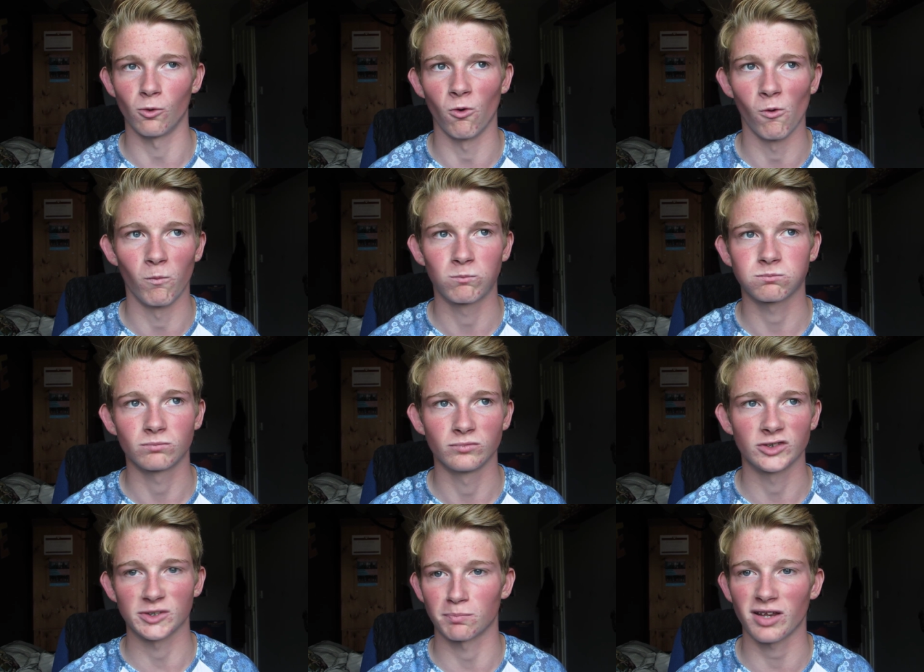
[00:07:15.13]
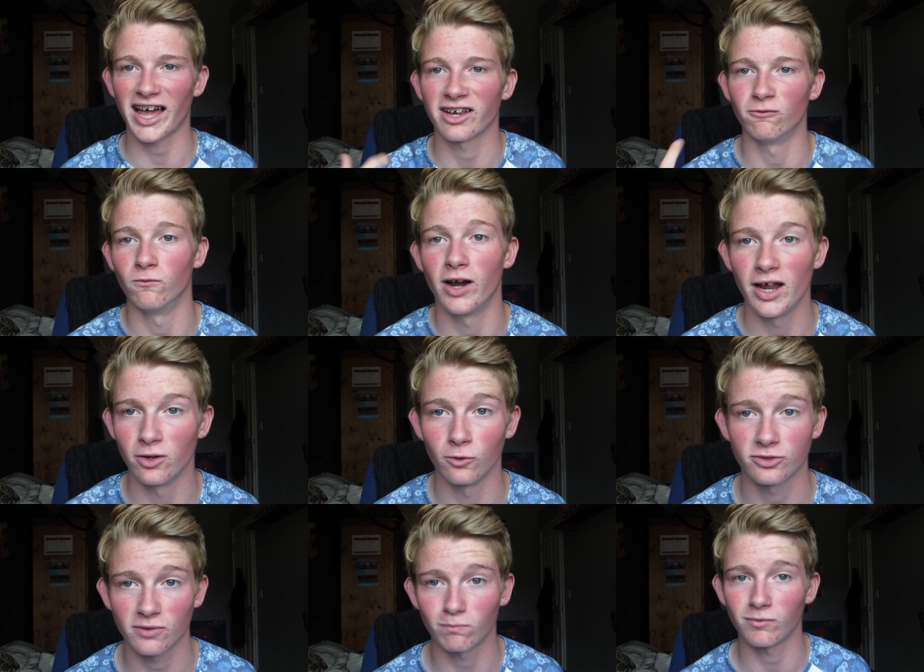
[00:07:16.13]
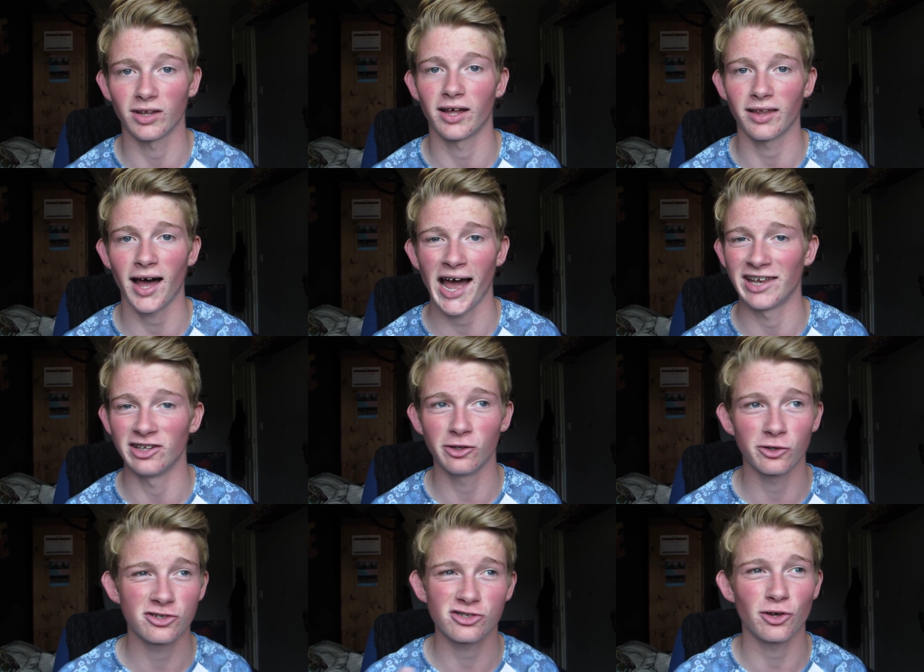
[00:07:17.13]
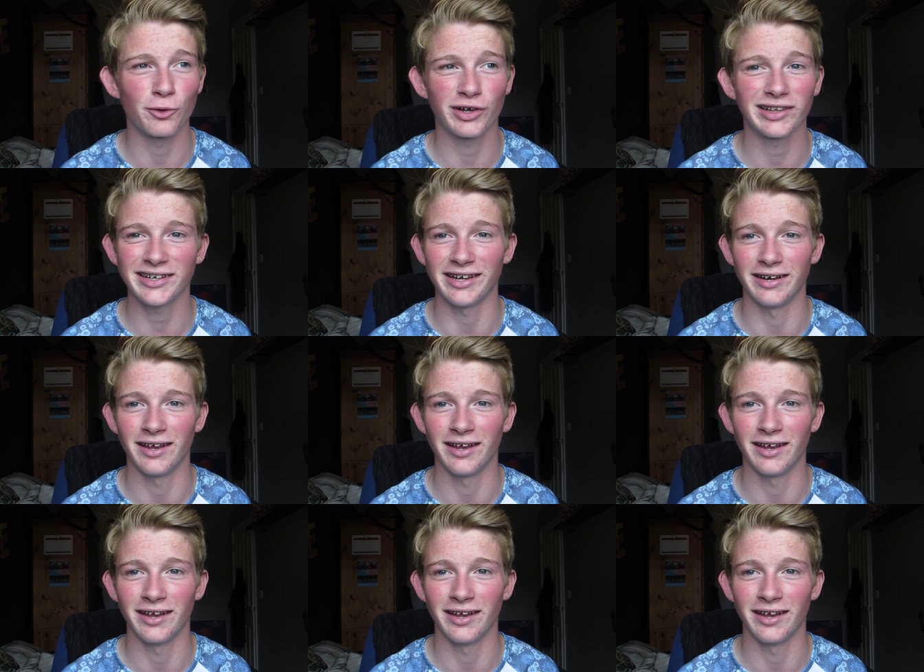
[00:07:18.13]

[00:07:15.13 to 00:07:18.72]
or just black and red or something like that and it looks so clean.